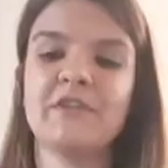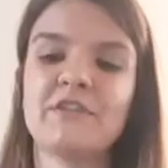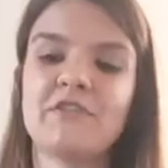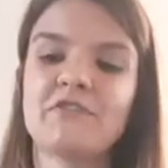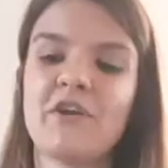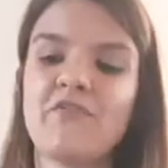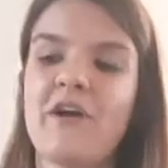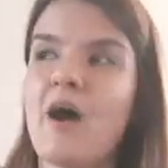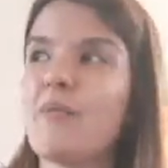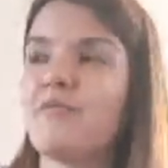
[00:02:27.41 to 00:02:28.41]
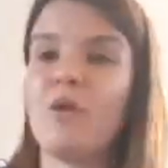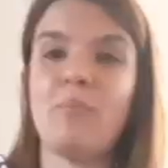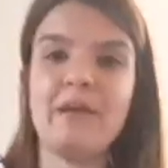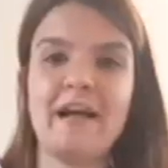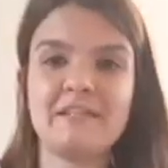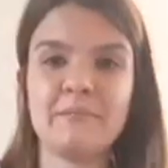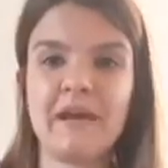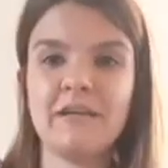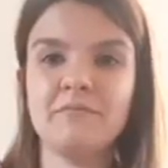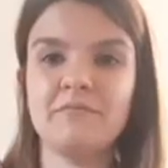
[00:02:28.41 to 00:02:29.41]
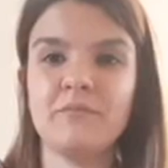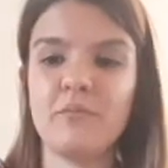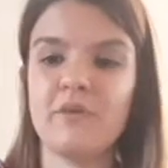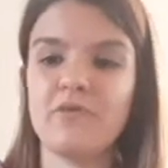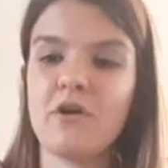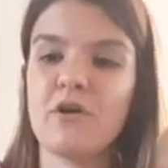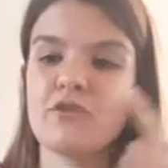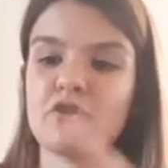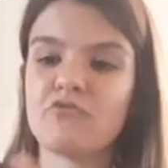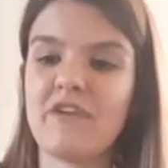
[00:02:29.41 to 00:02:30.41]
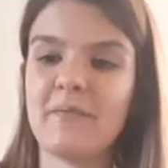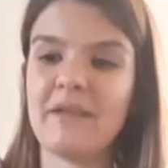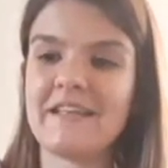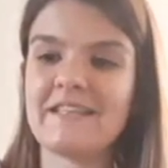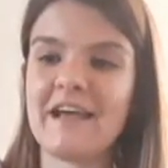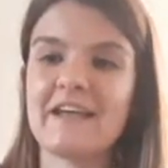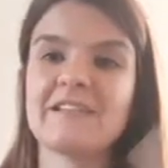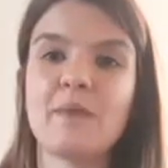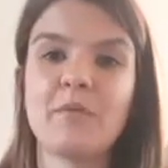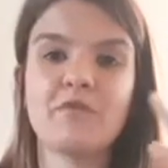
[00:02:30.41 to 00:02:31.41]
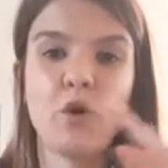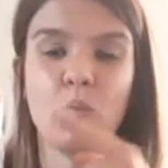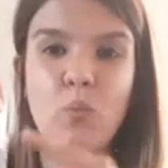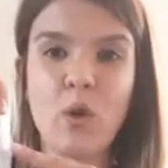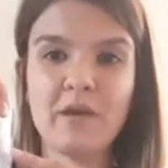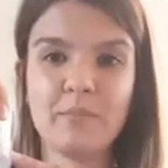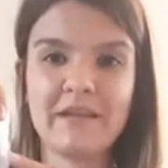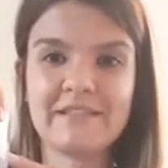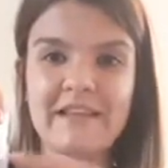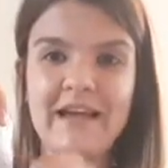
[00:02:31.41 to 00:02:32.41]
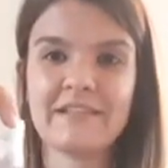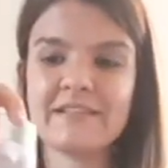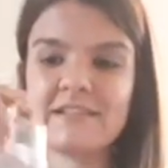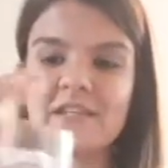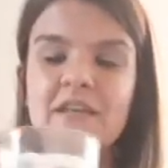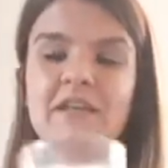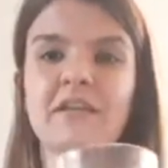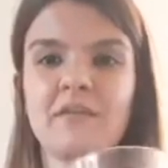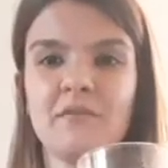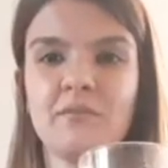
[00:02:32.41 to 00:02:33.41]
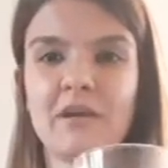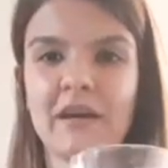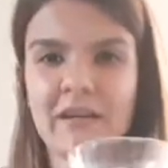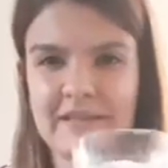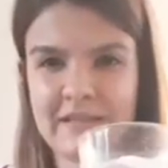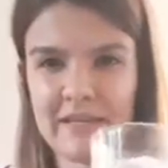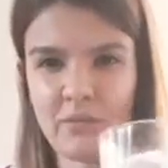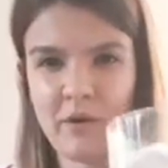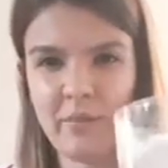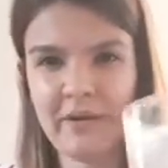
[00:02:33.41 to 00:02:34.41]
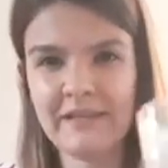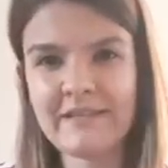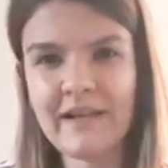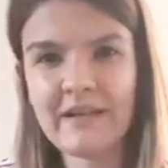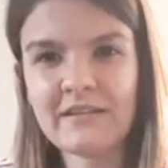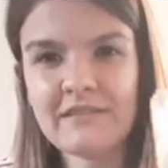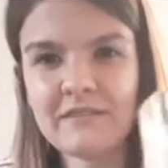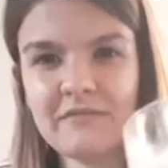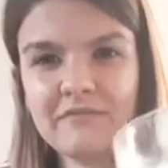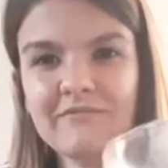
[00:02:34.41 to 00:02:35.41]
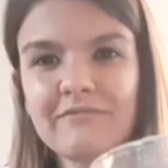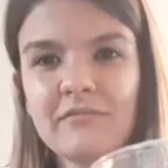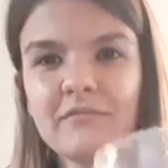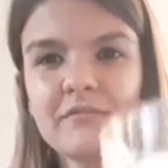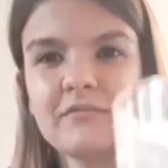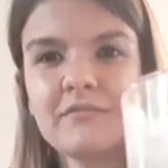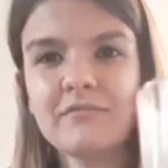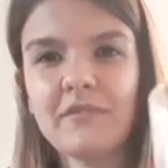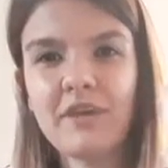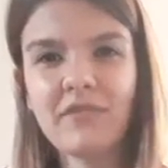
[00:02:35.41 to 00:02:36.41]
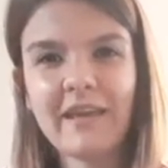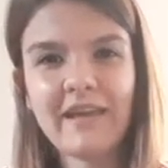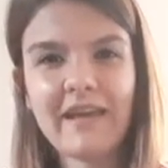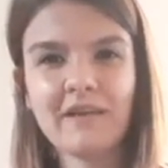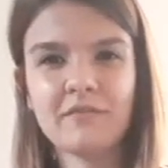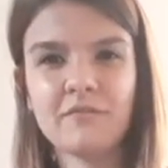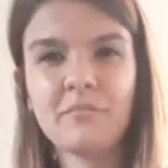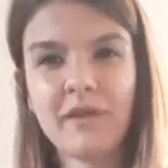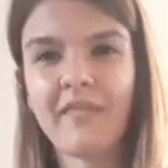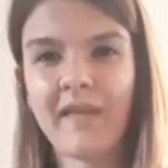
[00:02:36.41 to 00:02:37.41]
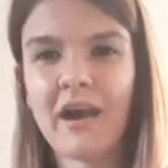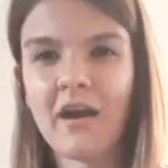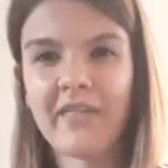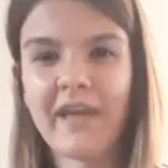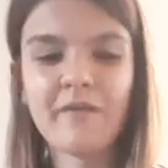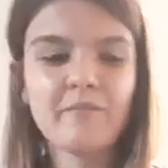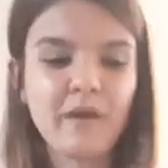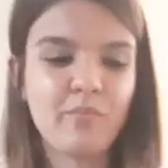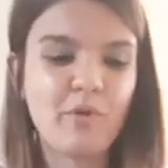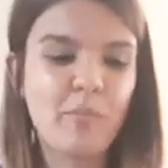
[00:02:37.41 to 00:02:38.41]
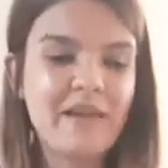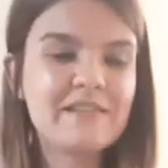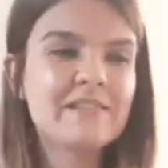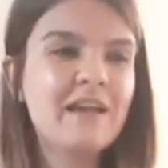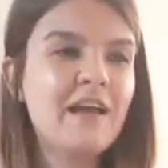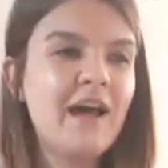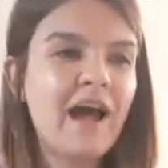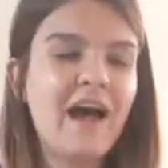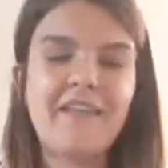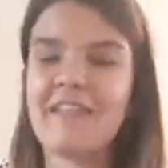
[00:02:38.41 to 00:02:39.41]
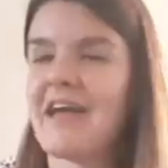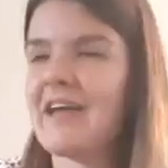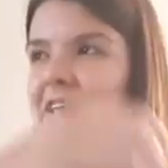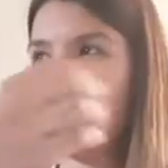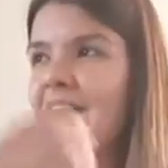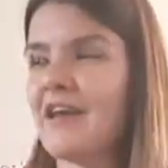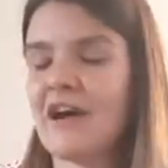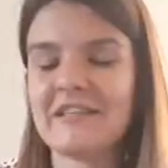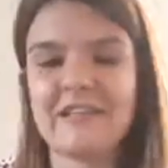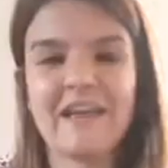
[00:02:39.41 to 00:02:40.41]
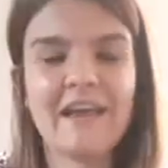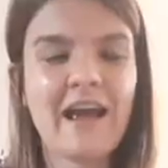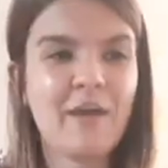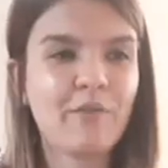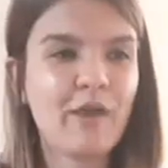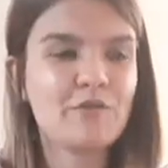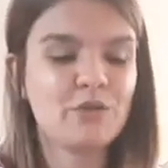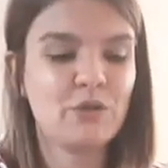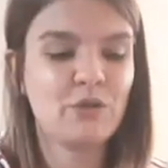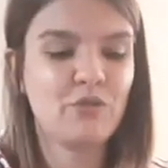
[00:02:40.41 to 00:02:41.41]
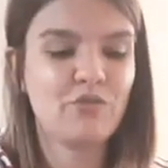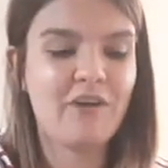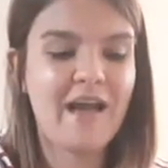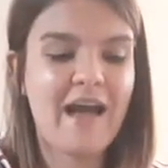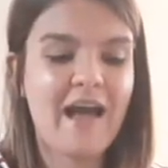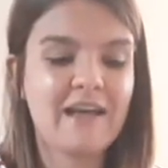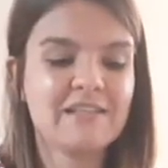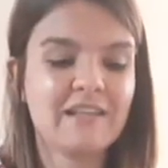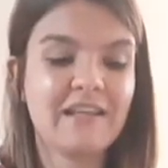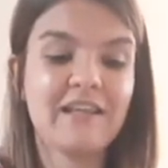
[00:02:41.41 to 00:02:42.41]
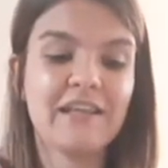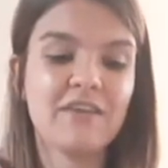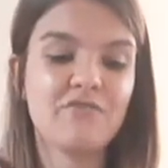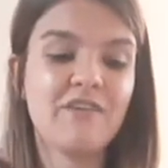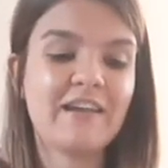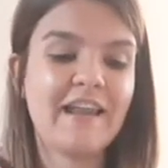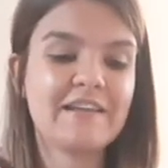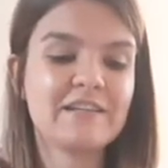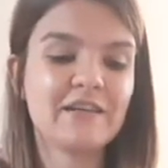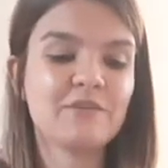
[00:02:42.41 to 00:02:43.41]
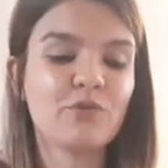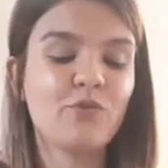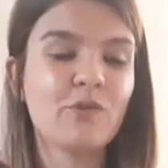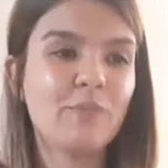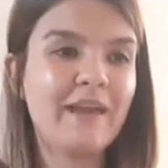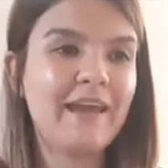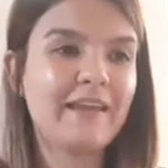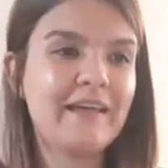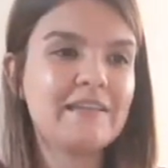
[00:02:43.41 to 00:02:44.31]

far we've got plasma, we've got red blood cells, and we've got white blood cells. Can't see the white blood cells over here, but they are there, I promise. And then lastly, I'm going to add the red lentils or the platelets,